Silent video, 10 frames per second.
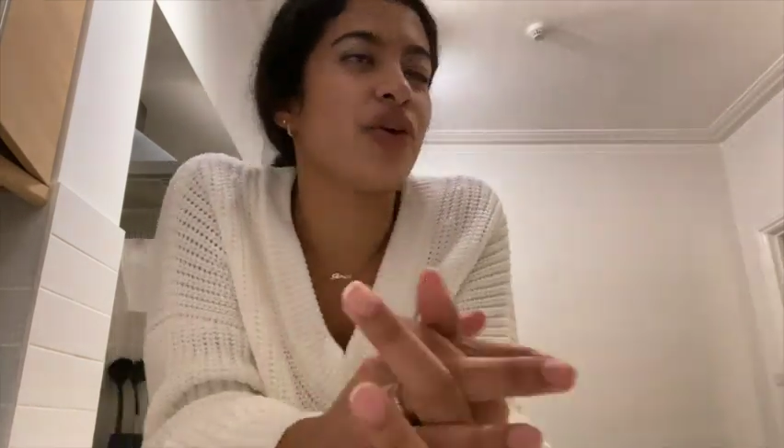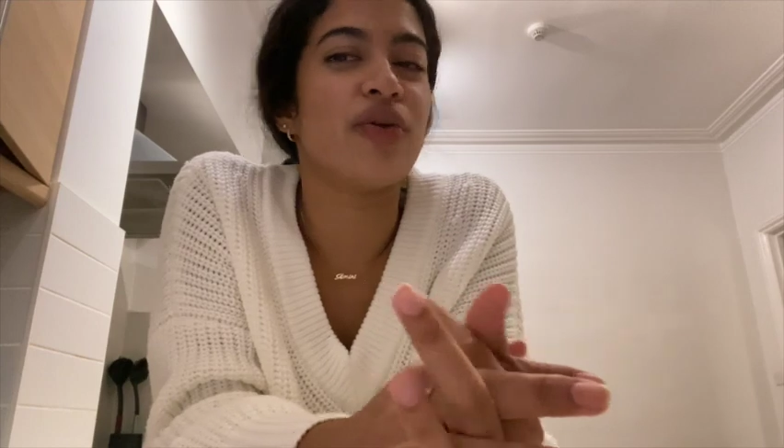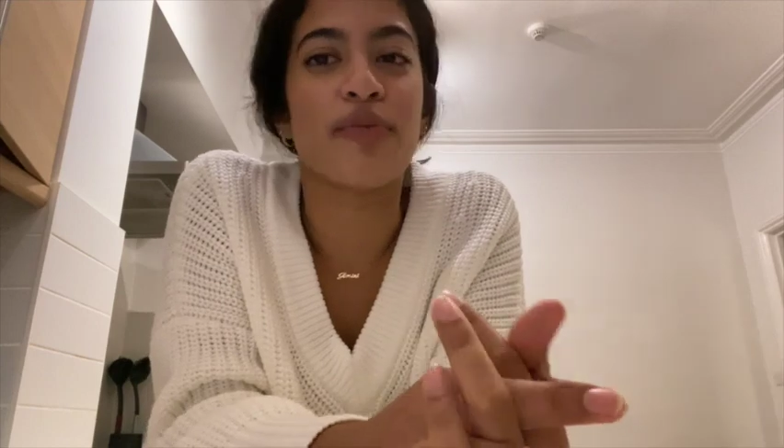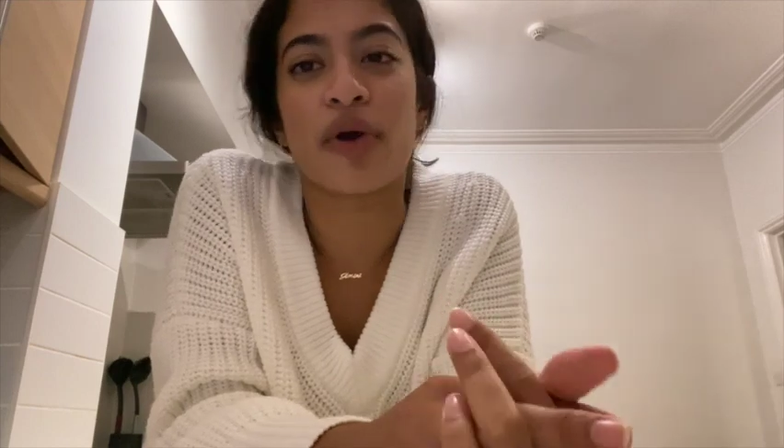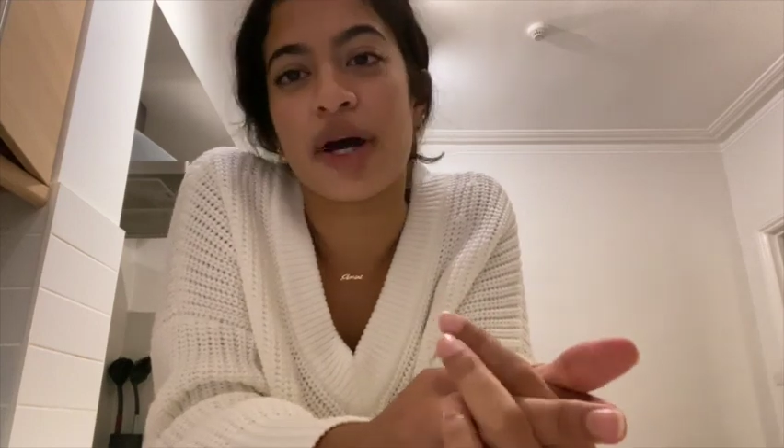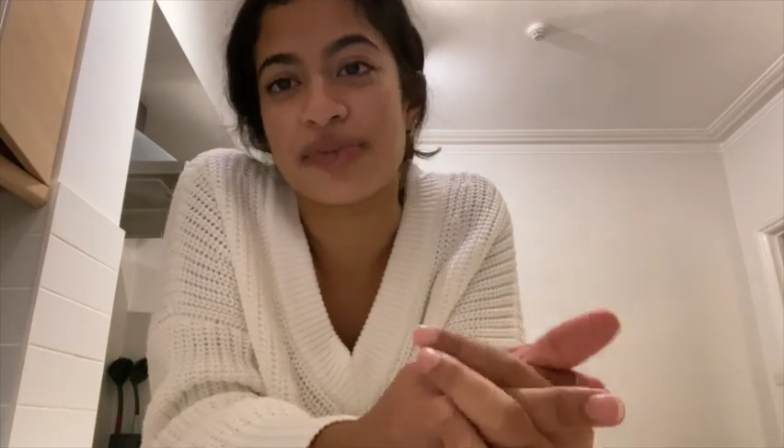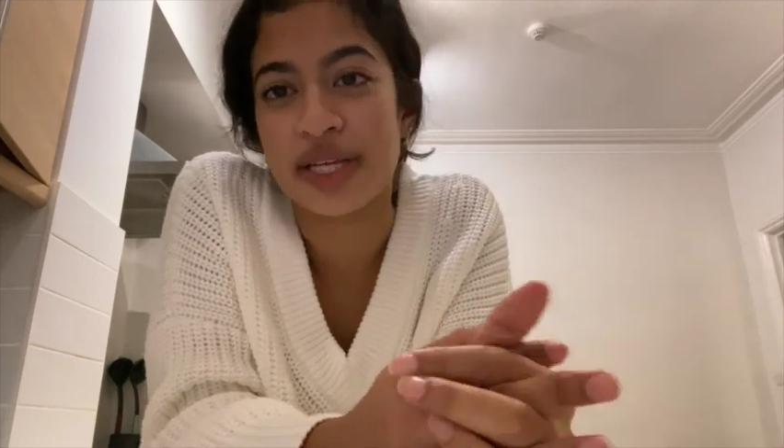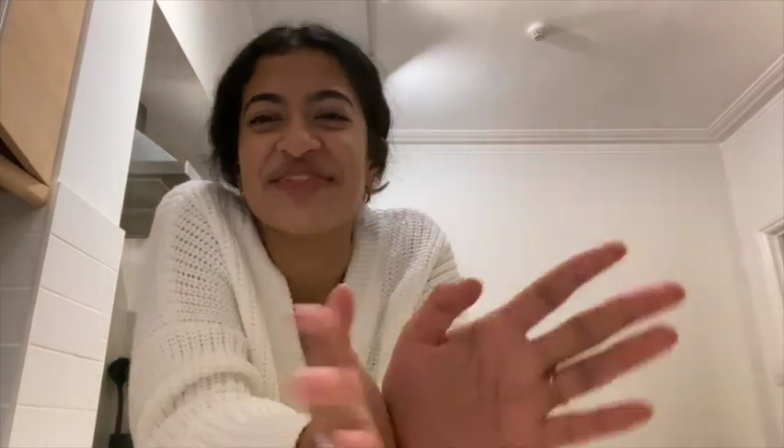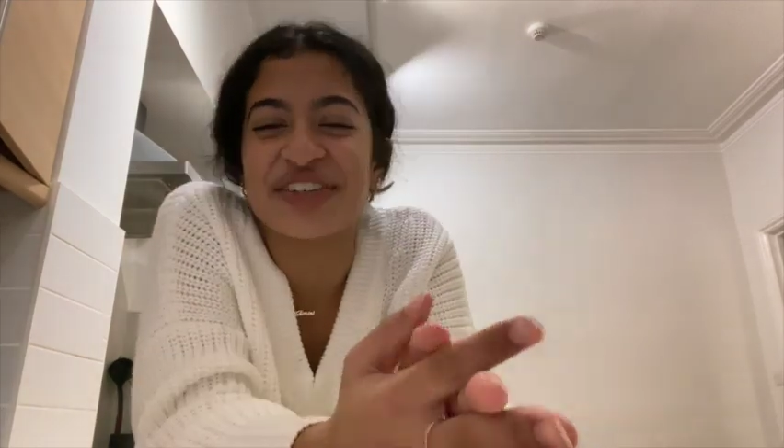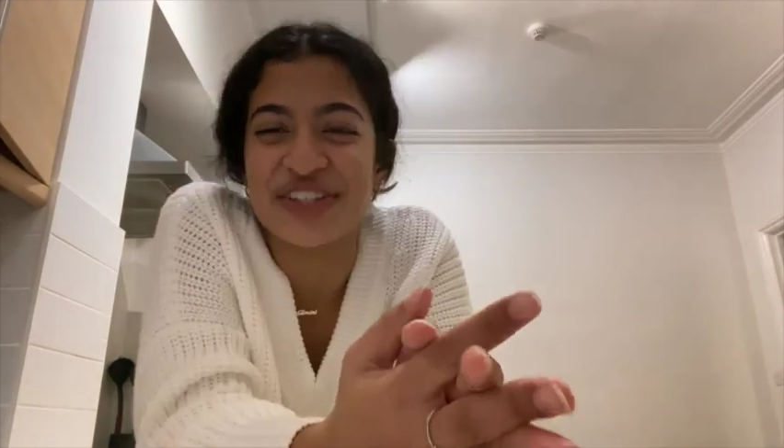you a more
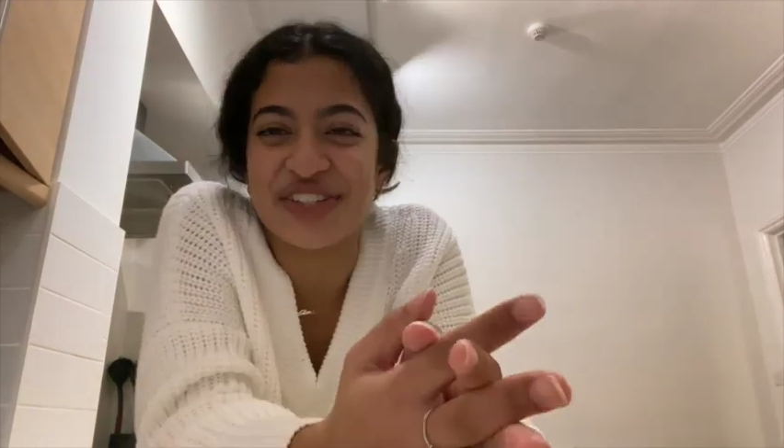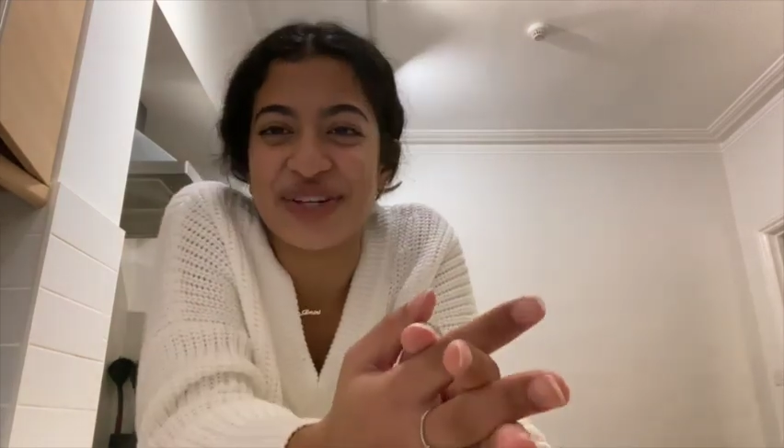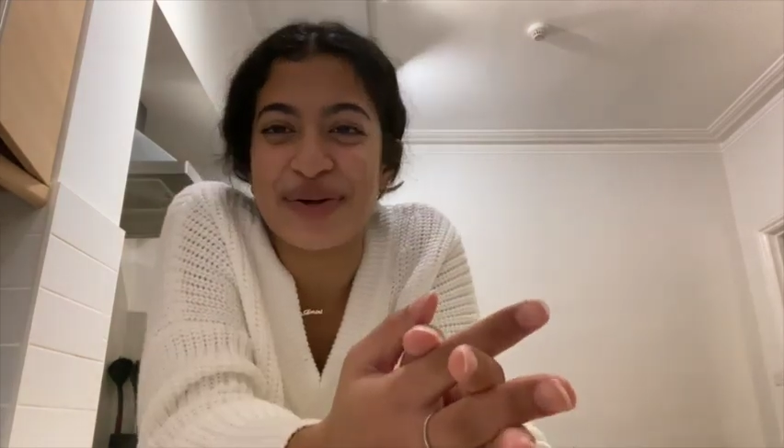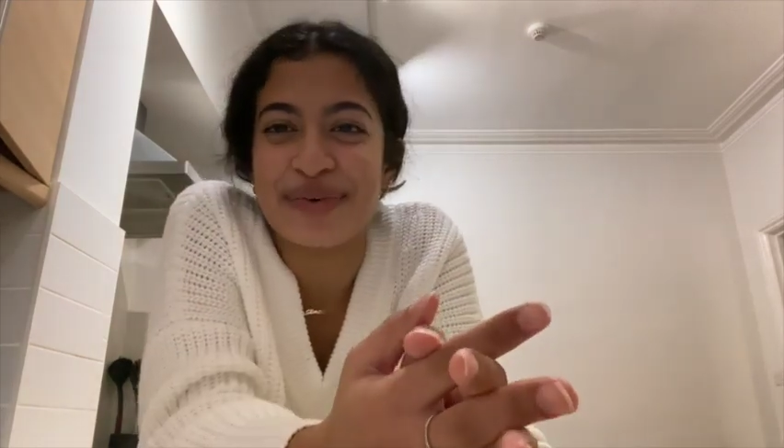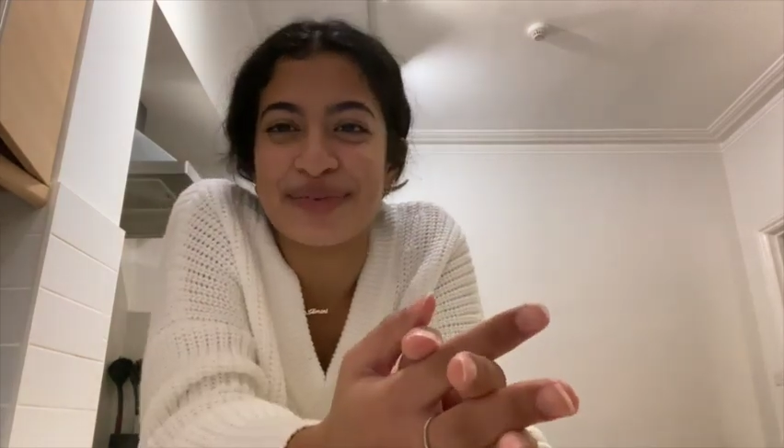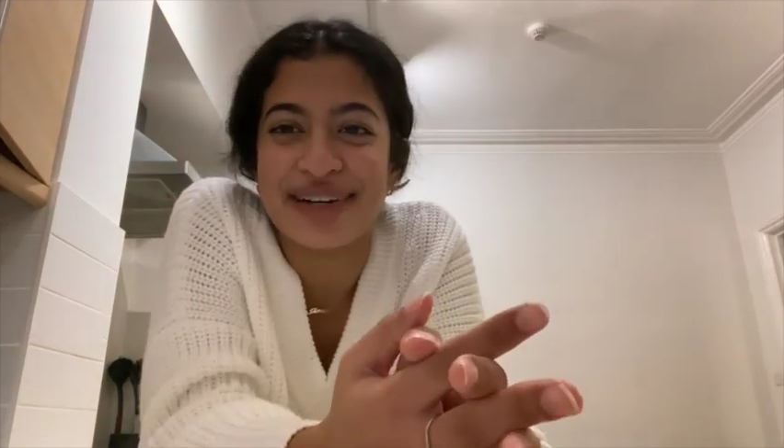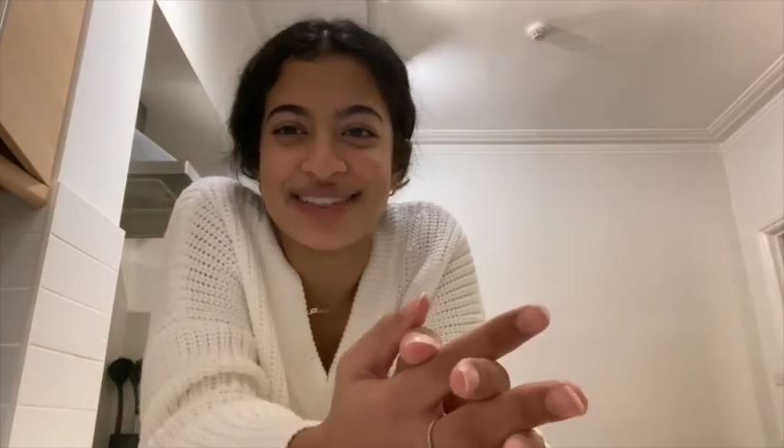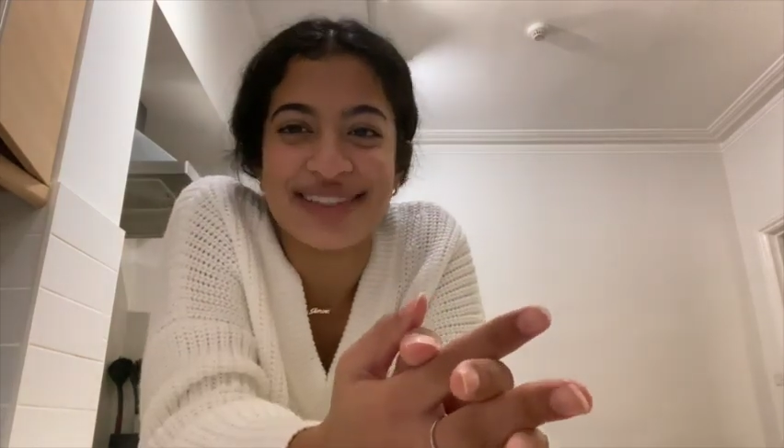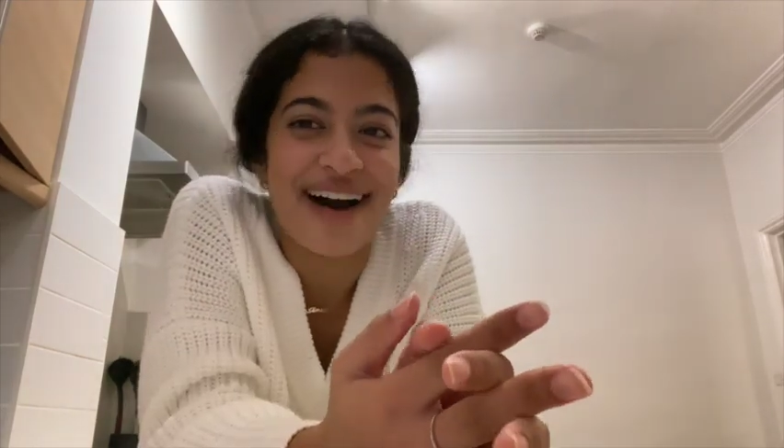updated version once